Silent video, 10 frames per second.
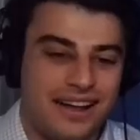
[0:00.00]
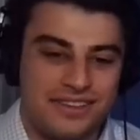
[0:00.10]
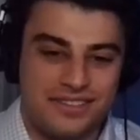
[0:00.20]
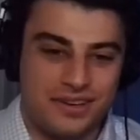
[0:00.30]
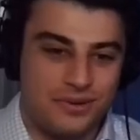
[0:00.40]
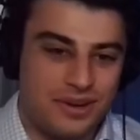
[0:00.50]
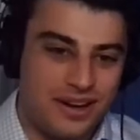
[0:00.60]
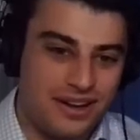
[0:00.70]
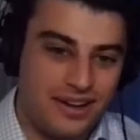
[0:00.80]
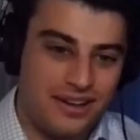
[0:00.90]
So
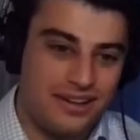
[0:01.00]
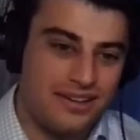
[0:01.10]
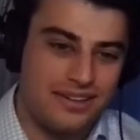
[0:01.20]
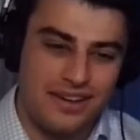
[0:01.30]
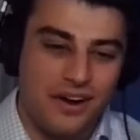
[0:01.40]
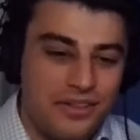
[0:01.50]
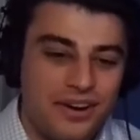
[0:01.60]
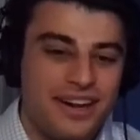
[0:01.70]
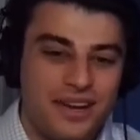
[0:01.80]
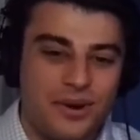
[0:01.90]
are there
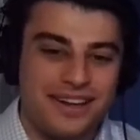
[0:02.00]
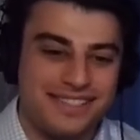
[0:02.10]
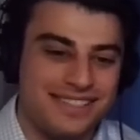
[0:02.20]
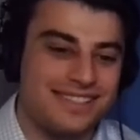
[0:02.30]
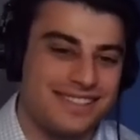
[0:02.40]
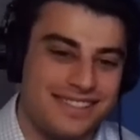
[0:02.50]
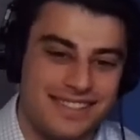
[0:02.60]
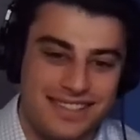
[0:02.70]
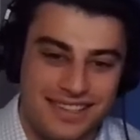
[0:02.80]
any questions?